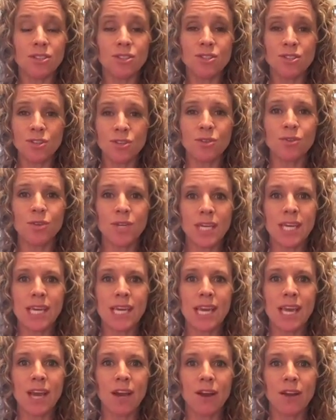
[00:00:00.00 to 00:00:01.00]
two
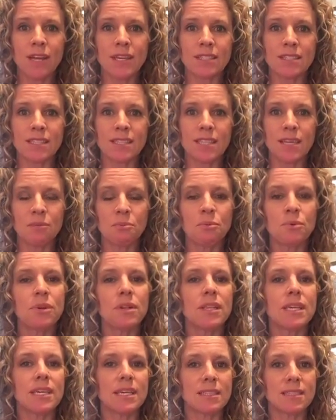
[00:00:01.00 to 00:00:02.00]
key areas that they
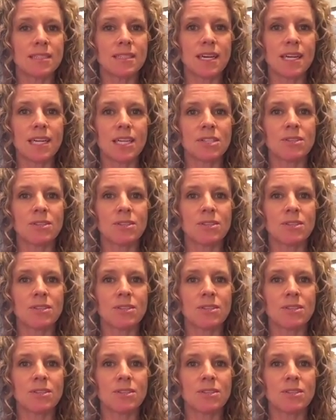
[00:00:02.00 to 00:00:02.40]
really get stuck in.